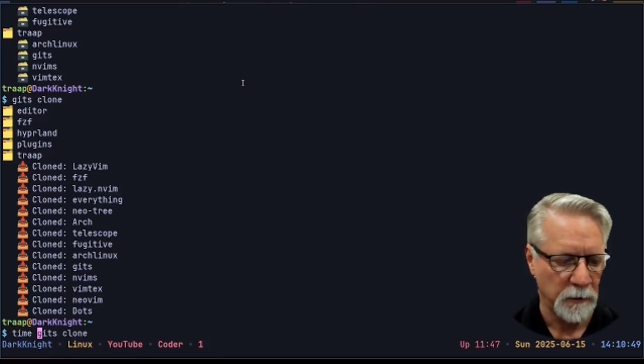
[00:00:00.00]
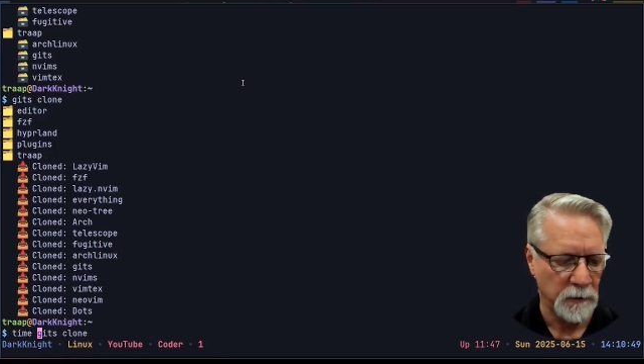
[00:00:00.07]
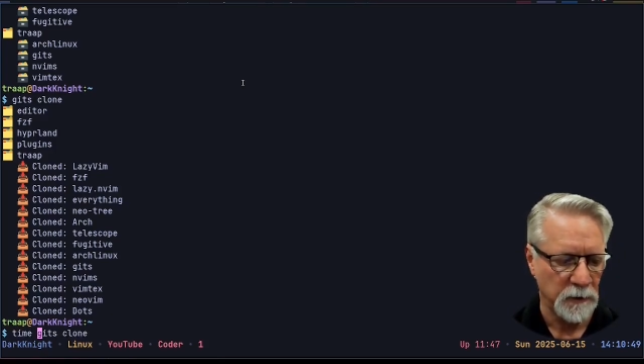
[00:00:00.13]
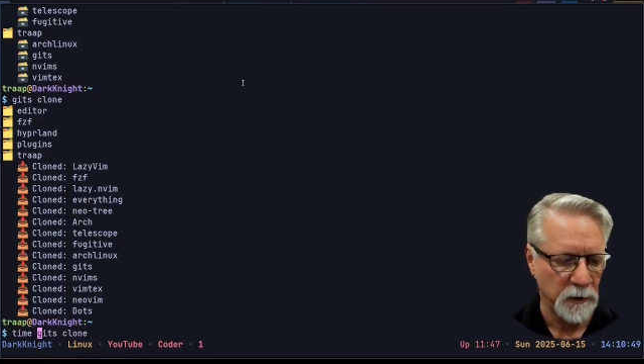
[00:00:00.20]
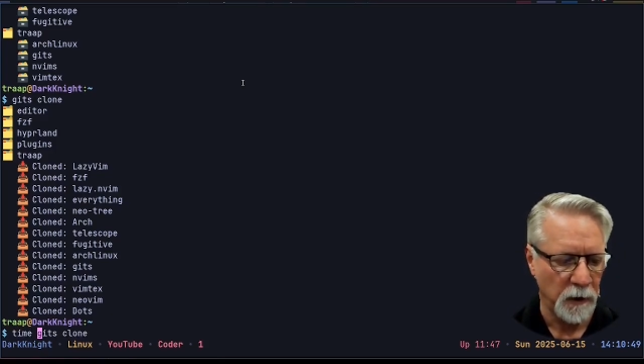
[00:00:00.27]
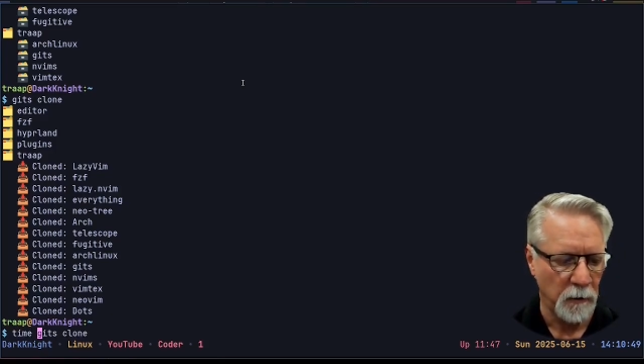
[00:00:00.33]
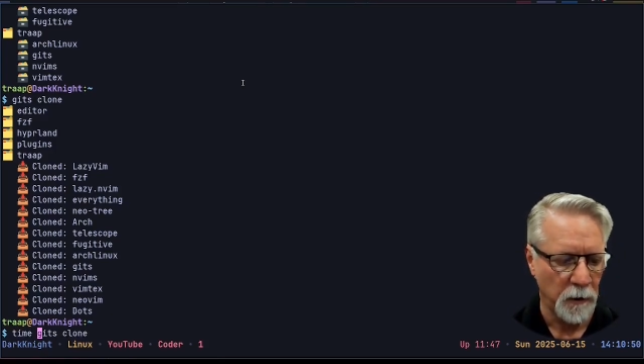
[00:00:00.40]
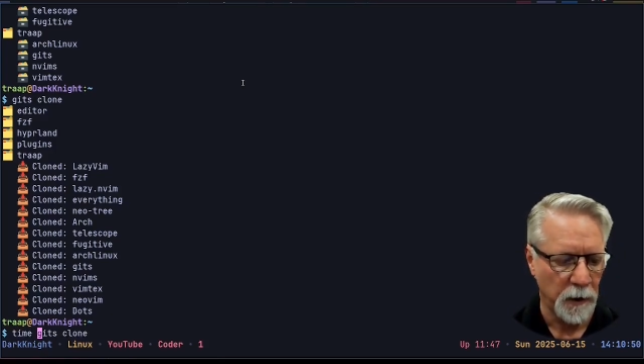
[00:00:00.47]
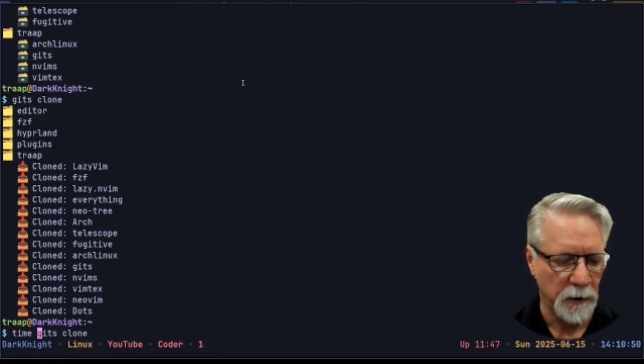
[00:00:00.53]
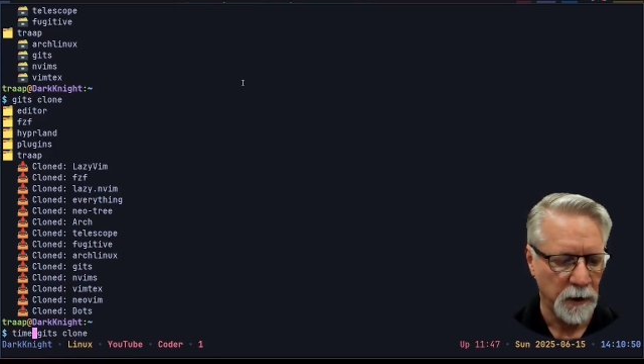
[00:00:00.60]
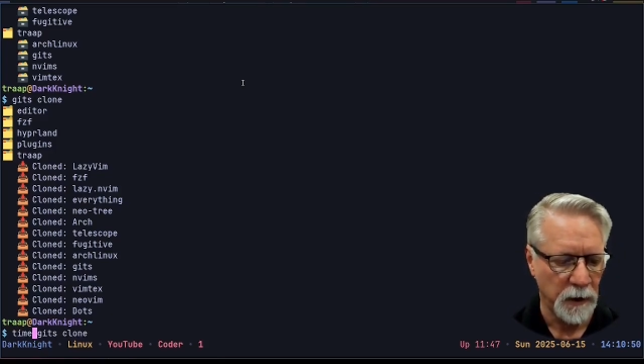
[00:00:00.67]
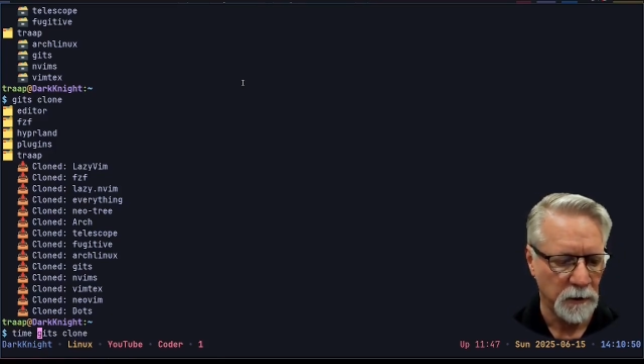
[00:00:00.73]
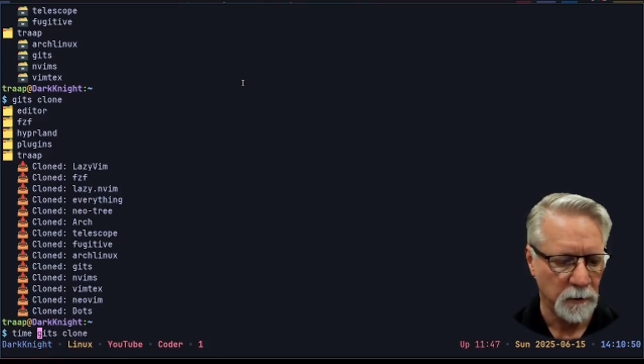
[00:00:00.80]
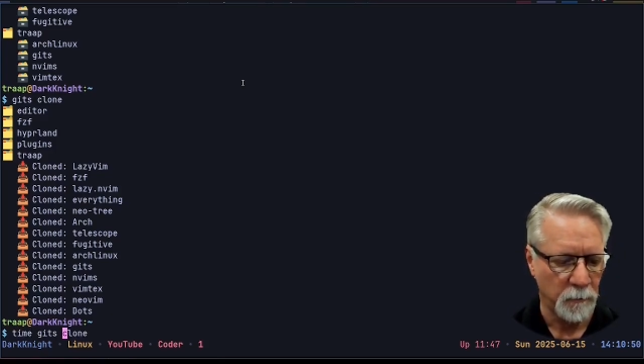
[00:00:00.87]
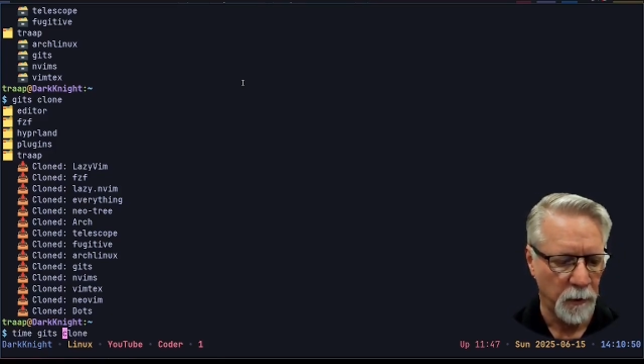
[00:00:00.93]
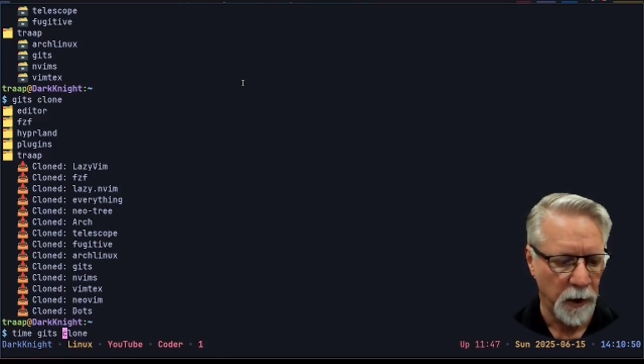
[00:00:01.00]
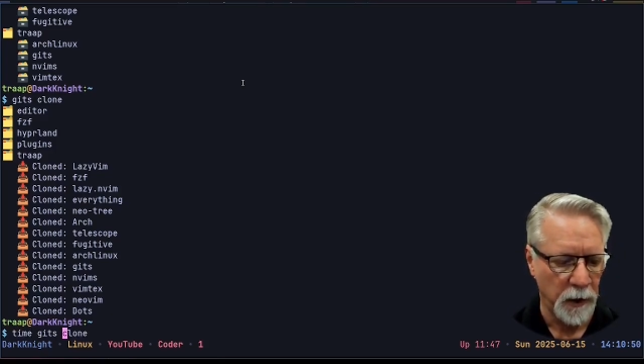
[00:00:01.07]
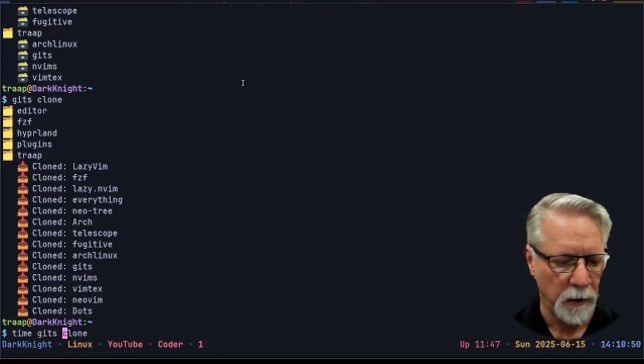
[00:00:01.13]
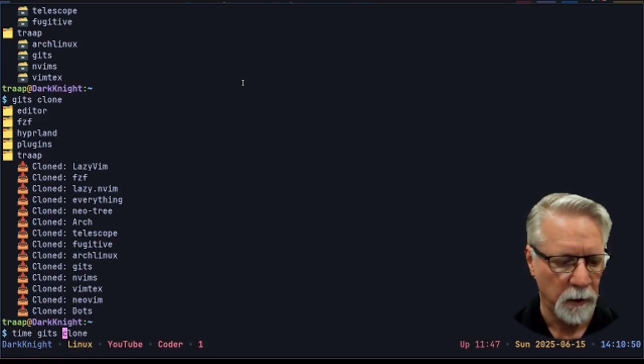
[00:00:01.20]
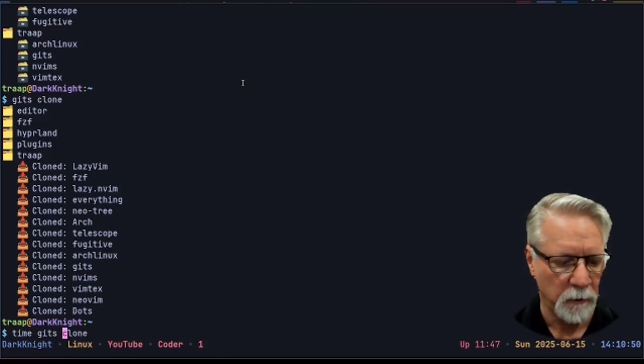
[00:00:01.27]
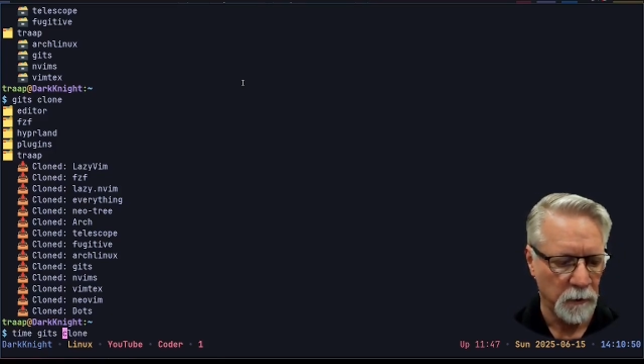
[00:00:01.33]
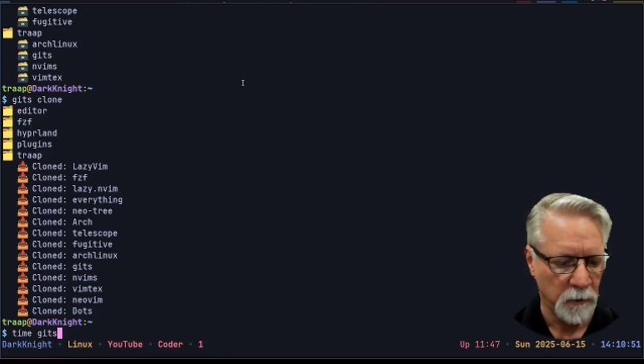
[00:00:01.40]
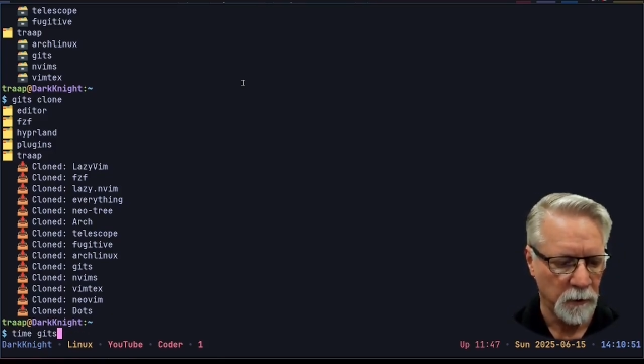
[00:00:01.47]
See how long it takes to write.